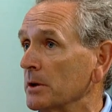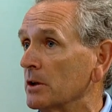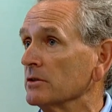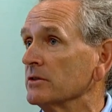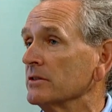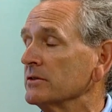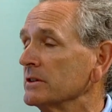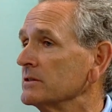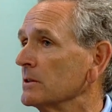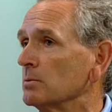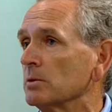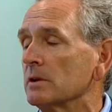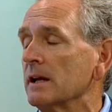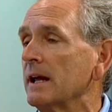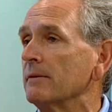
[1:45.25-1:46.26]
Because as I said,
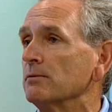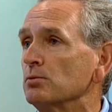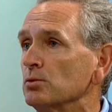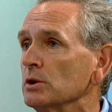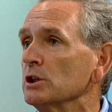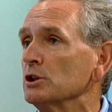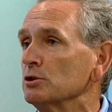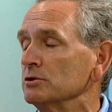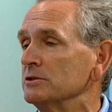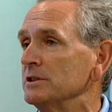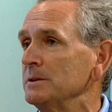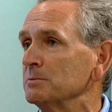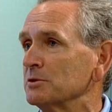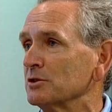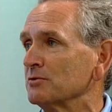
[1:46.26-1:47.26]
we're going to have really good
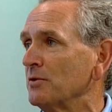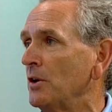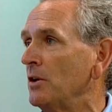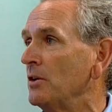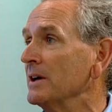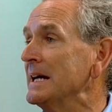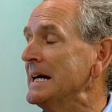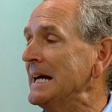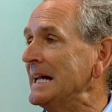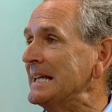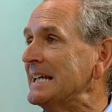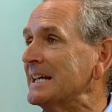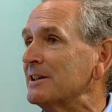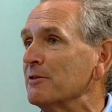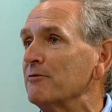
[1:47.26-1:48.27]
teams this fall, and
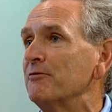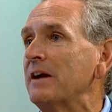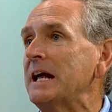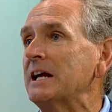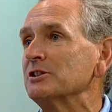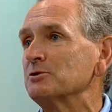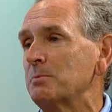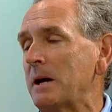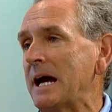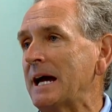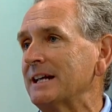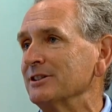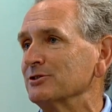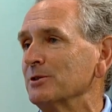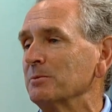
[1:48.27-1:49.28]
to get the fans
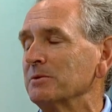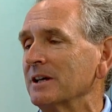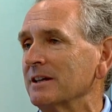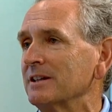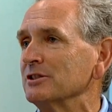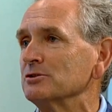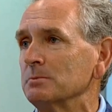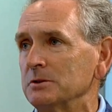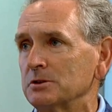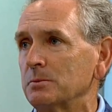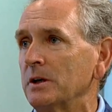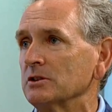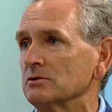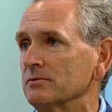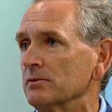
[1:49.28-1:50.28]
back is something I think is going to be
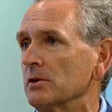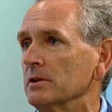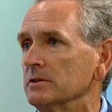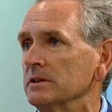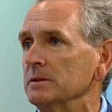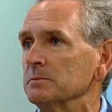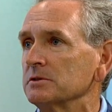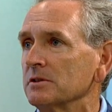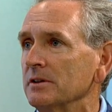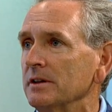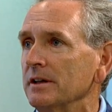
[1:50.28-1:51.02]
special for our teams.